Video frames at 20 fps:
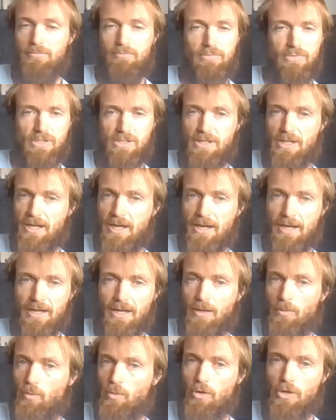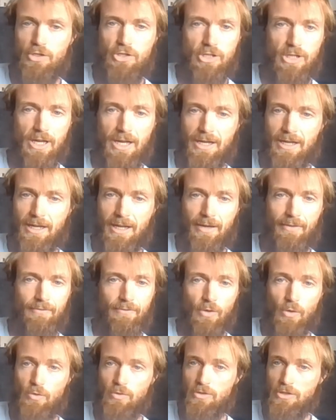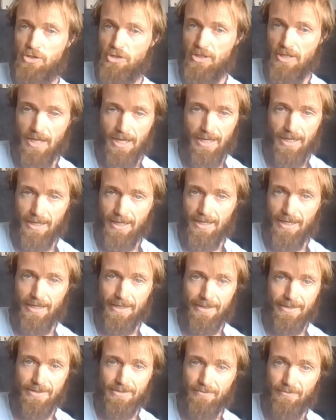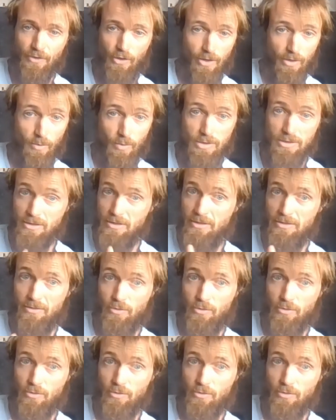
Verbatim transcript: she can't collect water, she can't collect food, she can't collect firewood.